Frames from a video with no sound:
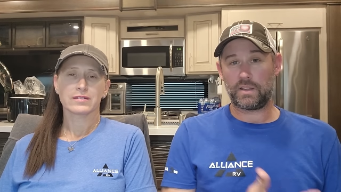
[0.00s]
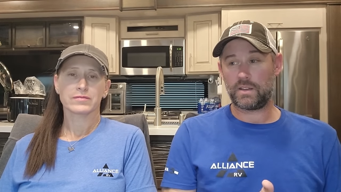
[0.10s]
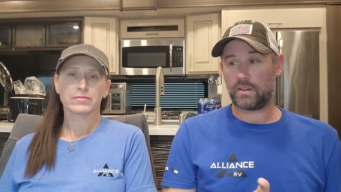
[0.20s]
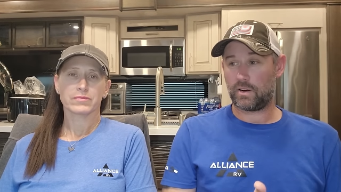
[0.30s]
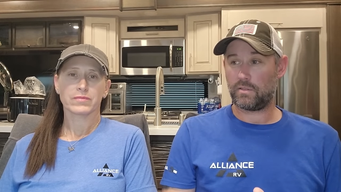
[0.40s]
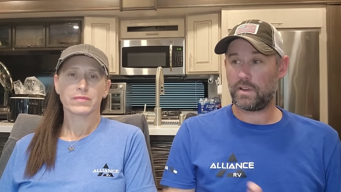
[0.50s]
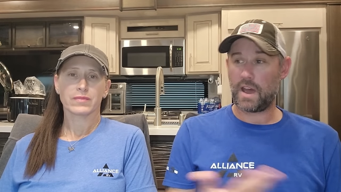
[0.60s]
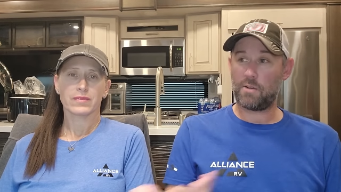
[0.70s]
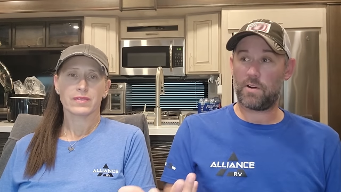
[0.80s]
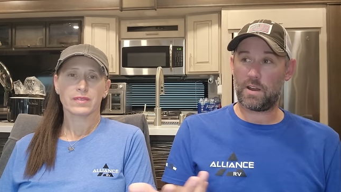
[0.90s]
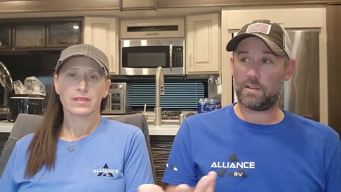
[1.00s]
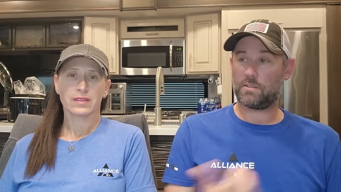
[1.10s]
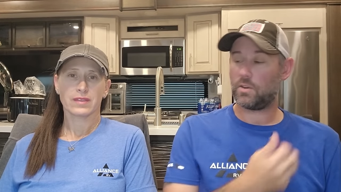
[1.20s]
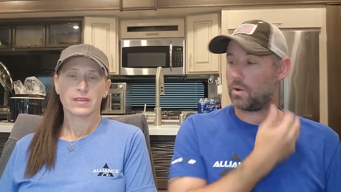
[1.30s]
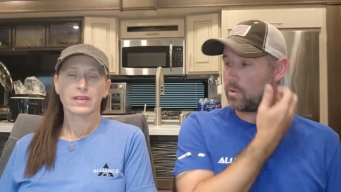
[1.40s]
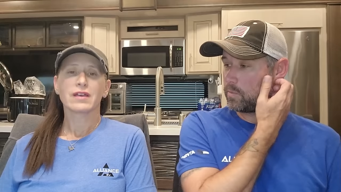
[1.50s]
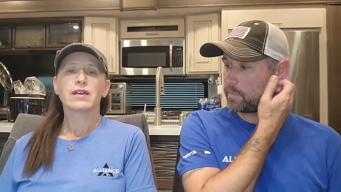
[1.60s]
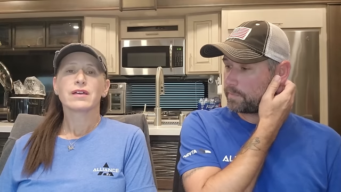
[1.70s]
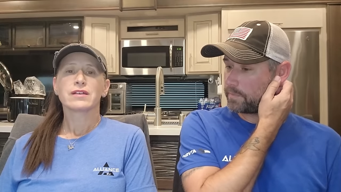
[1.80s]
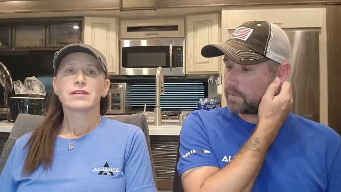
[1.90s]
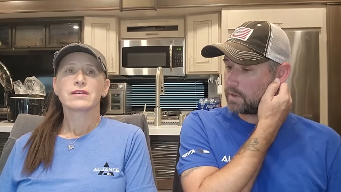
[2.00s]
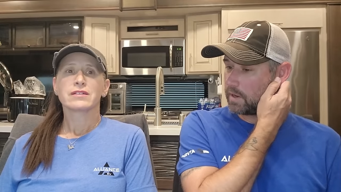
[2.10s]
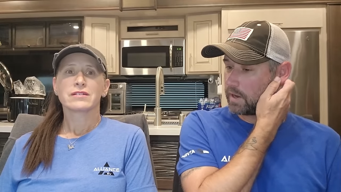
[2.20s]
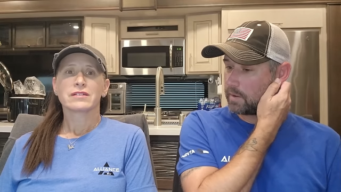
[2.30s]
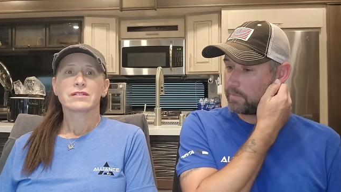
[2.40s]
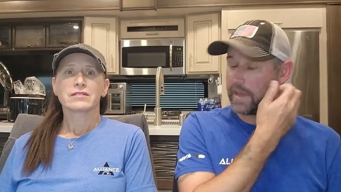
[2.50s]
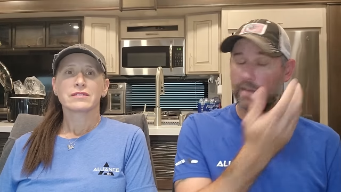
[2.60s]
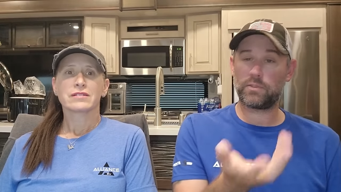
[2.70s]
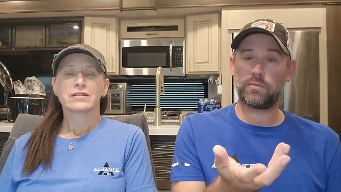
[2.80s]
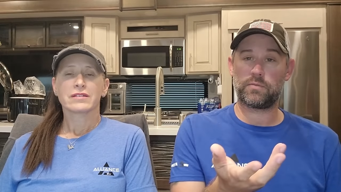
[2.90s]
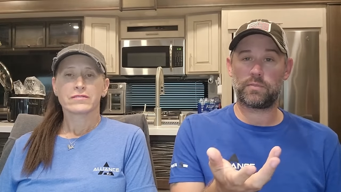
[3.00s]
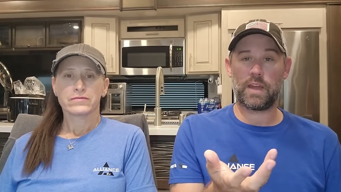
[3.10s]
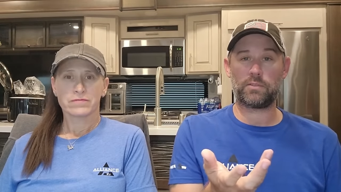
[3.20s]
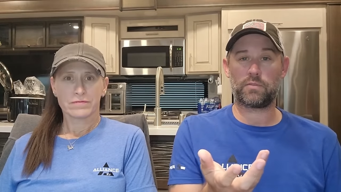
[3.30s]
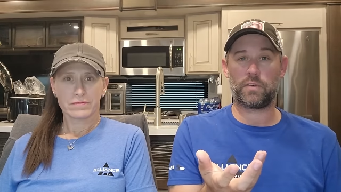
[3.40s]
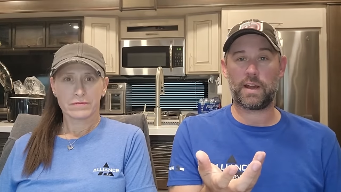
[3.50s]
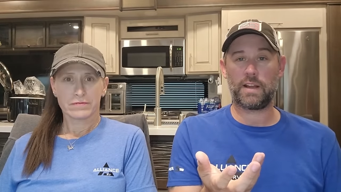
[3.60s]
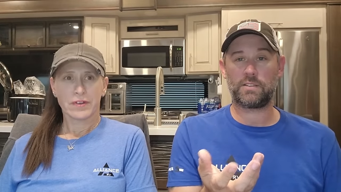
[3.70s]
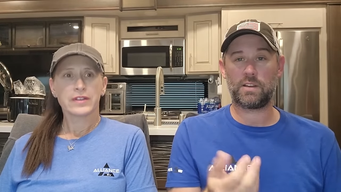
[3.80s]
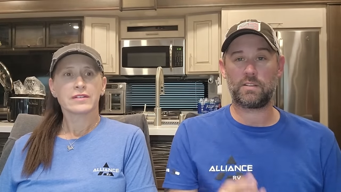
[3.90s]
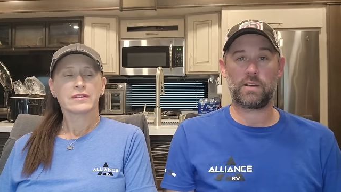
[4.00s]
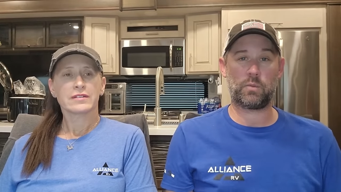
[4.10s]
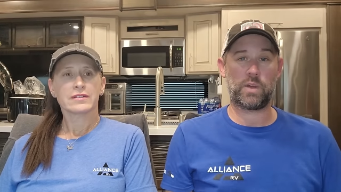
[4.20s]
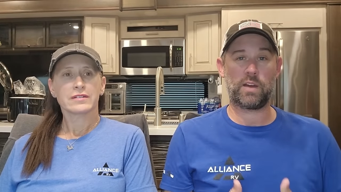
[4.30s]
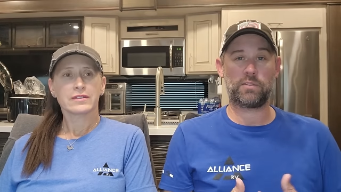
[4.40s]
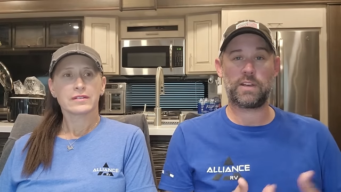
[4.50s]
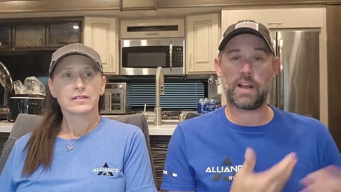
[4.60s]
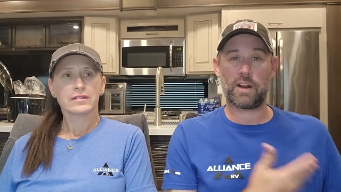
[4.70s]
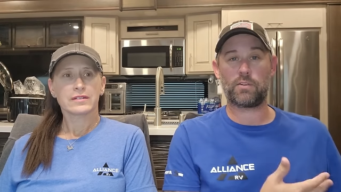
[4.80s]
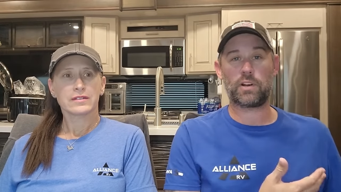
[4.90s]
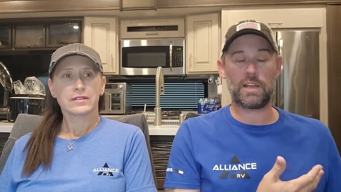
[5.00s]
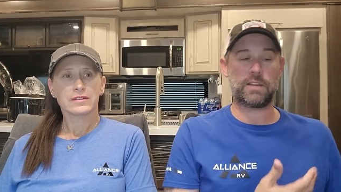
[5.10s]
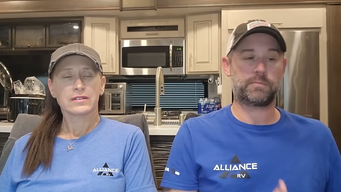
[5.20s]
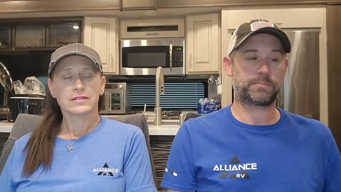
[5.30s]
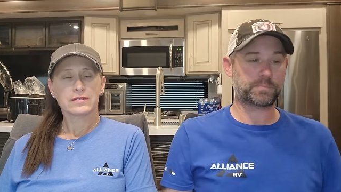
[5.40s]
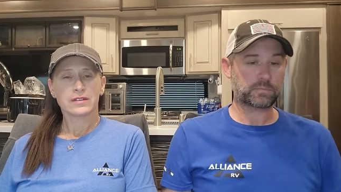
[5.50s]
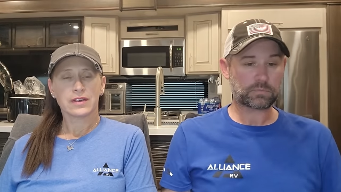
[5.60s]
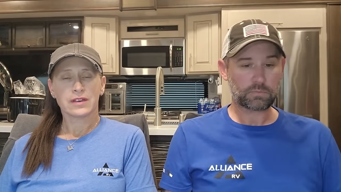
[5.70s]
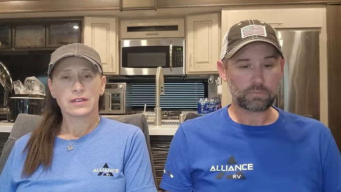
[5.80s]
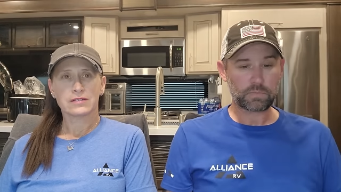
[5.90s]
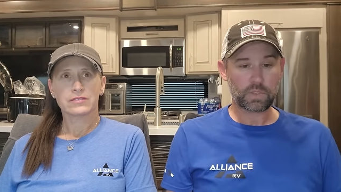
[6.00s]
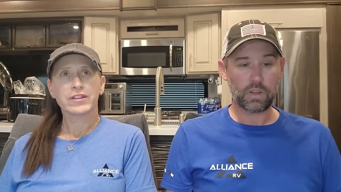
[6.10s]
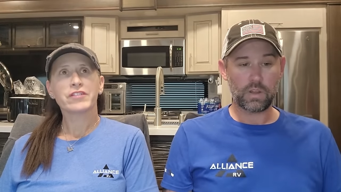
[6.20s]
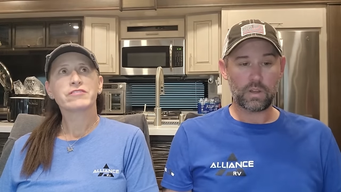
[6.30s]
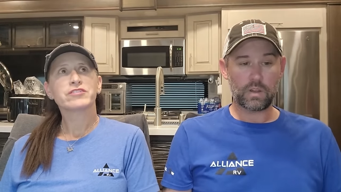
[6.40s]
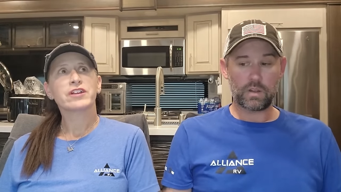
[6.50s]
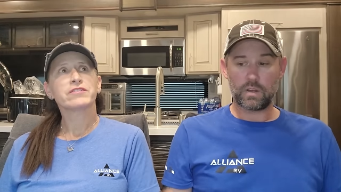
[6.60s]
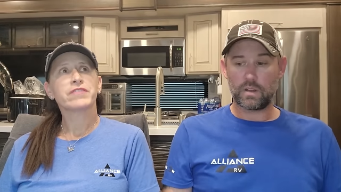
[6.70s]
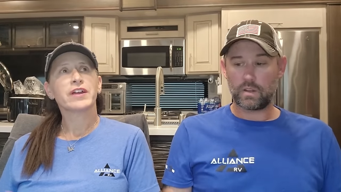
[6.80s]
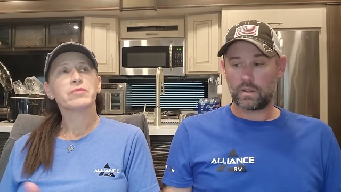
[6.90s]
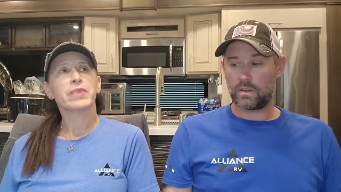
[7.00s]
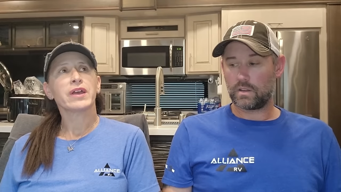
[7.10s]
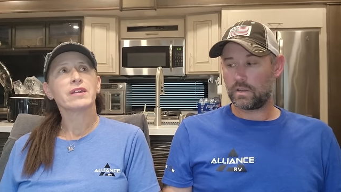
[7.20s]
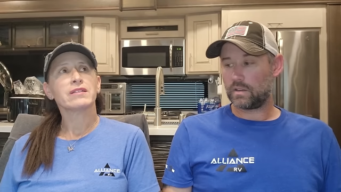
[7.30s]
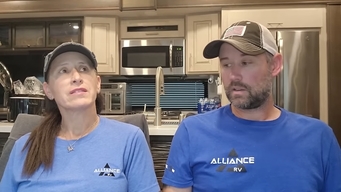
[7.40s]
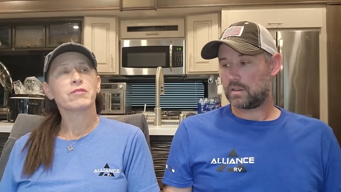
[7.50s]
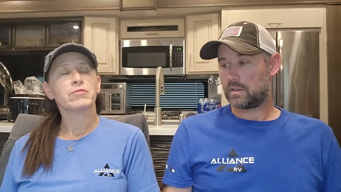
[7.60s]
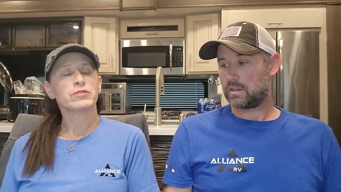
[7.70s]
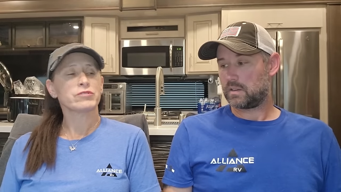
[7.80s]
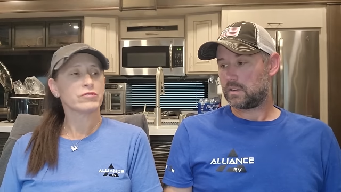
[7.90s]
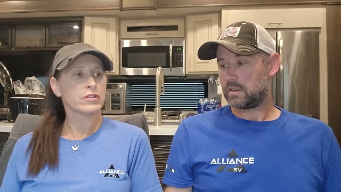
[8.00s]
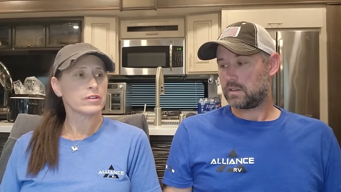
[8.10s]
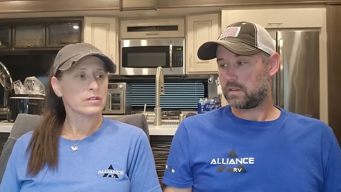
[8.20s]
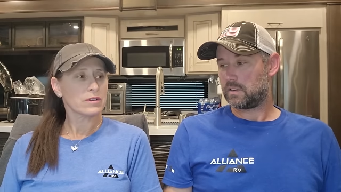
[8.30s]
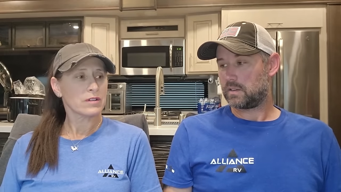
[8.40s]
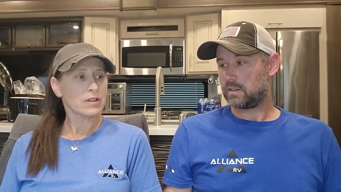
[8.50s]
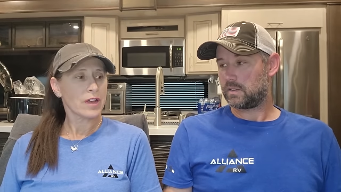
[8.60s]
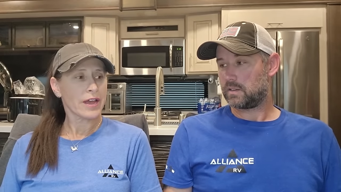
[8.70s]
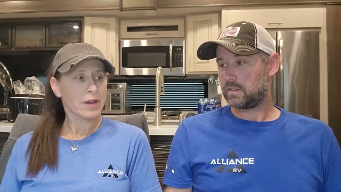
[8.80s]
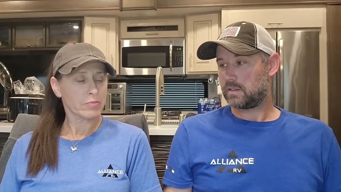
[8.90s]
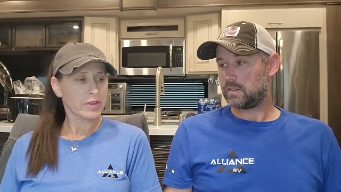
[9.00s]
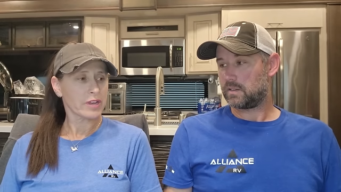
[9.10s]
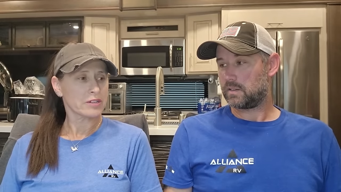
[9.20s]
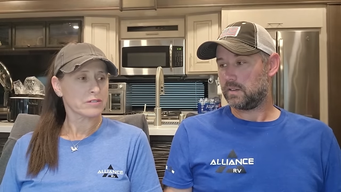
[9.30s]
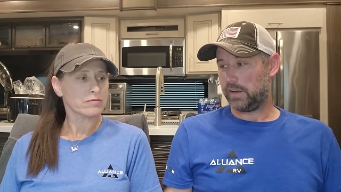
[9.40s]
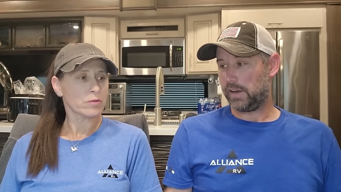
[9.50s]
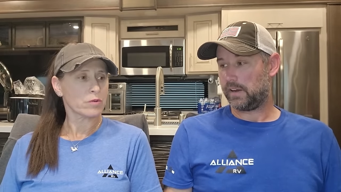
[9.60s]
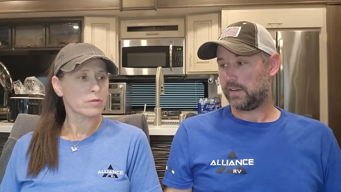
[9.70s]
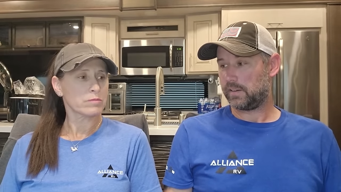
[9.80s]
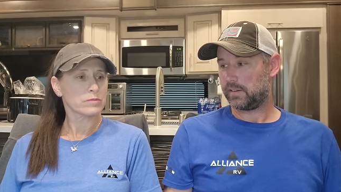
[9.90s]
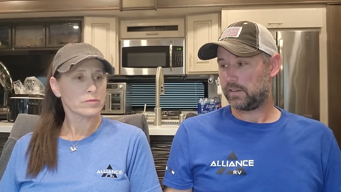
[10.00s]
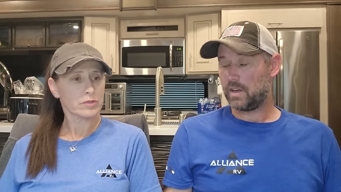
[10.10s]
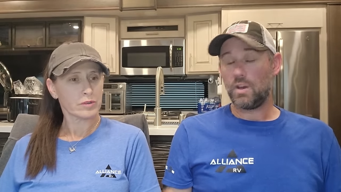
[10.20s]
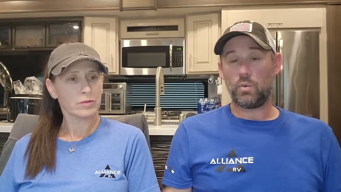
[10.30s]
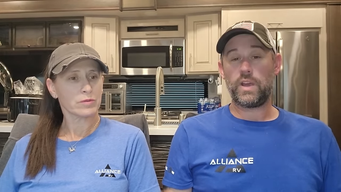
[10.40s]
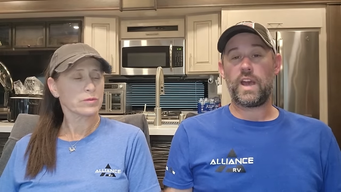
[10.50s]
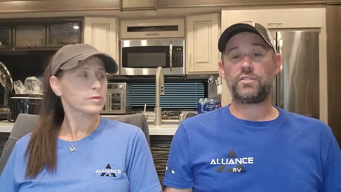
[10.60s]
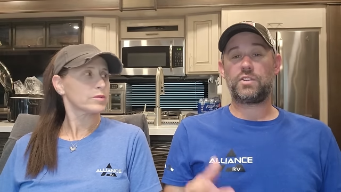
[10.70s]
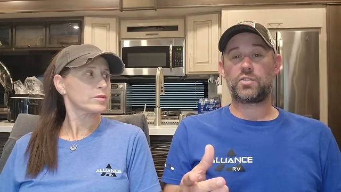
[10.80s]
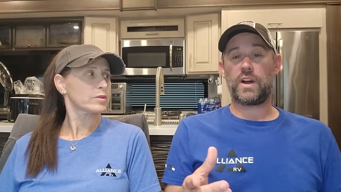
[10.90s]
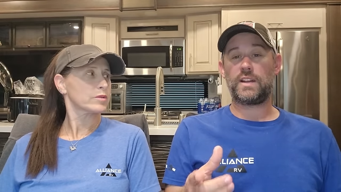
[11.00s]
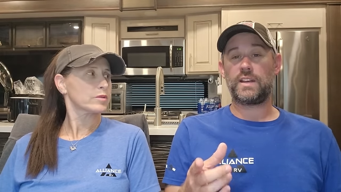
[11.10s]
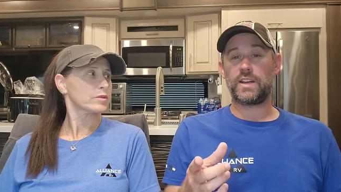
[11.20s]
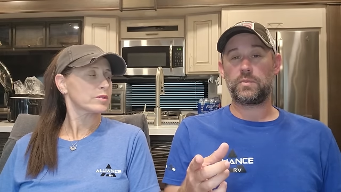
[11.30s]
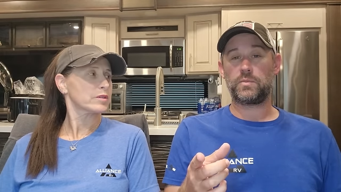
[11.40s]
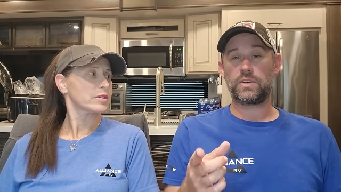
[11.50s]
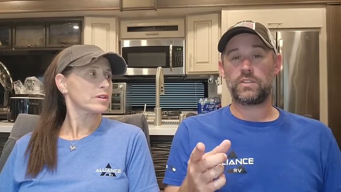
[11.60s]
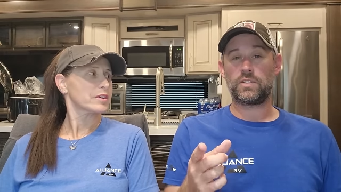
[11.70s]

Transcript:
Speaker 1: the RV outright, so um, they have to they have to finance it, and we have to get out of our lien. Yeah.
Speaker 2: So now they're trying to find a bank that will do the application Yeah. form. So We actually
Speaker 1: tried to get them to